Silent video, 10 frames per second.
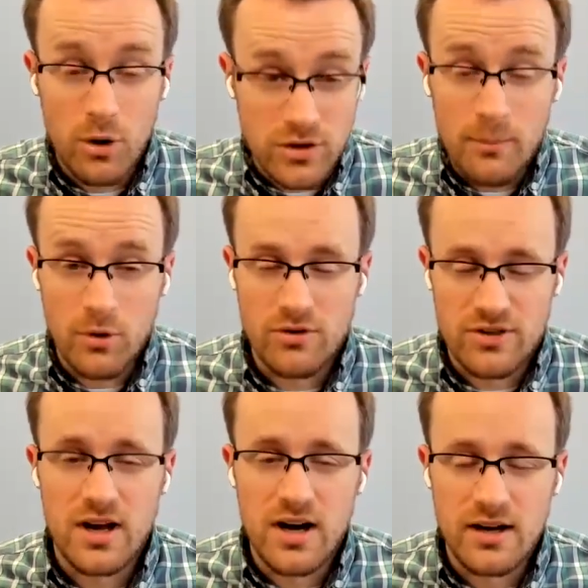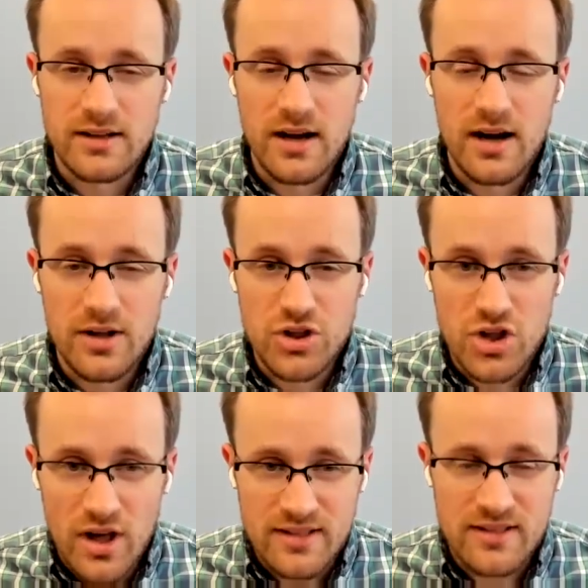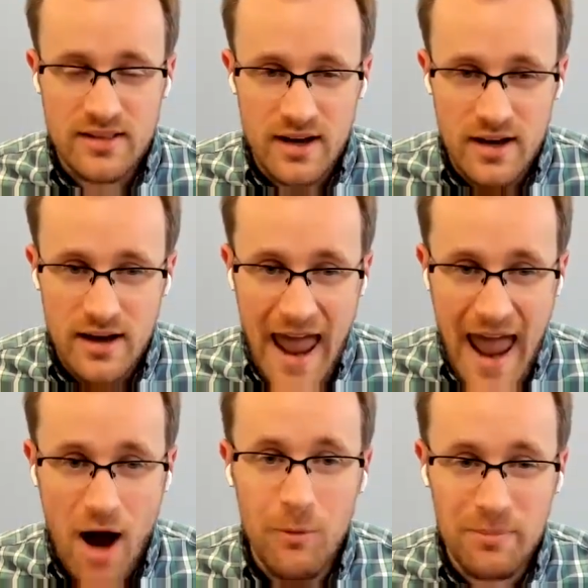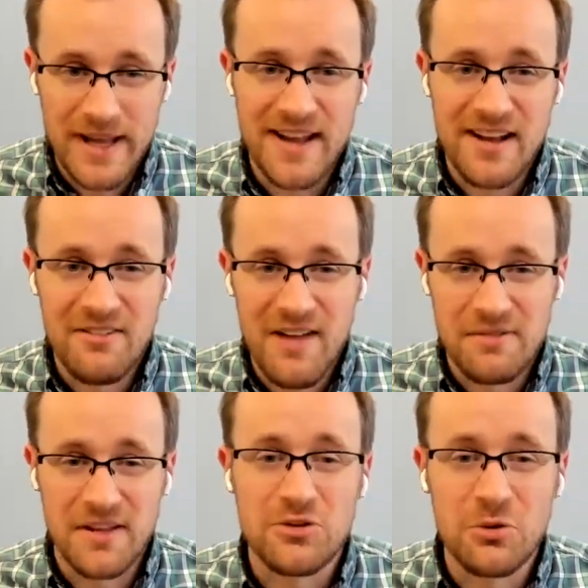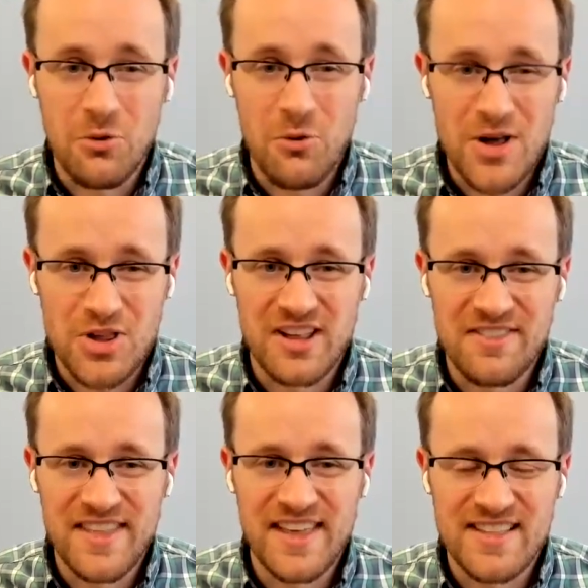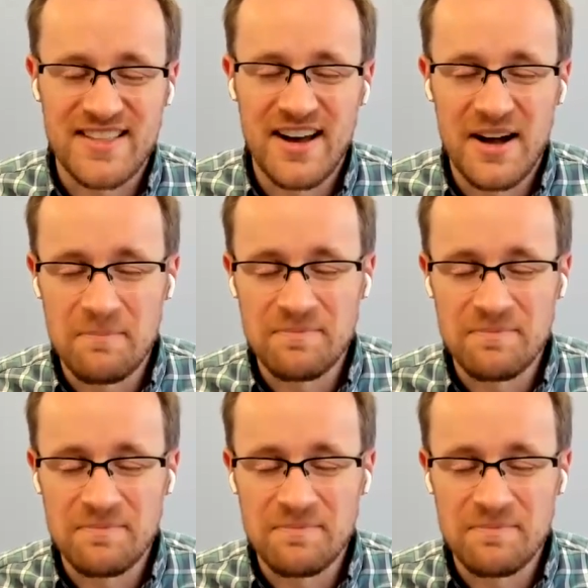put numbers on just how big of a fiscal question these